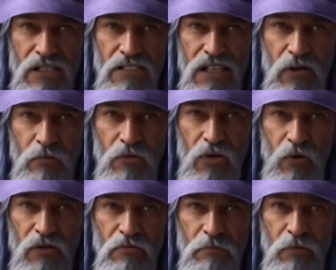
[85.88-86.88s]
now, you
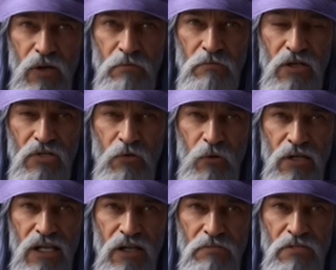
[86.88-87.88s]
have a perfect talking
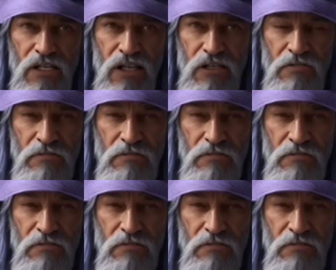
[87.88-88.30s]
avatar.